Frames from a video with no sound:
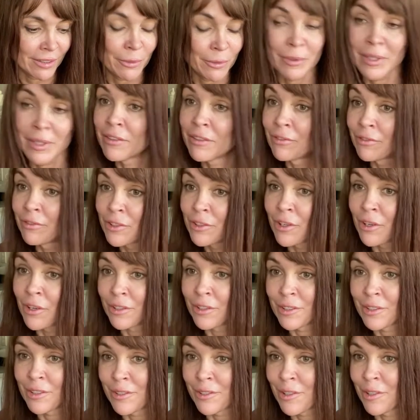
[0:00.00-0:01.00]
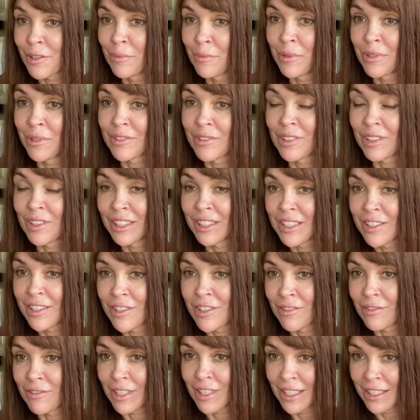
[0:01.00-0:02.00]
we've talked also about
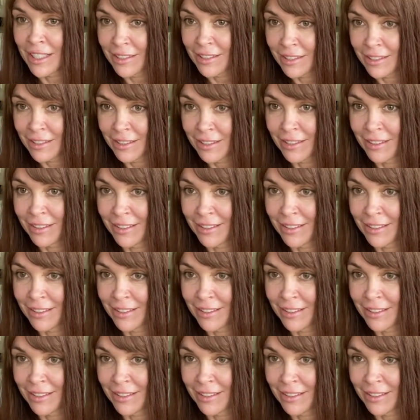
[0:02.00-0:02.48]
religion, right?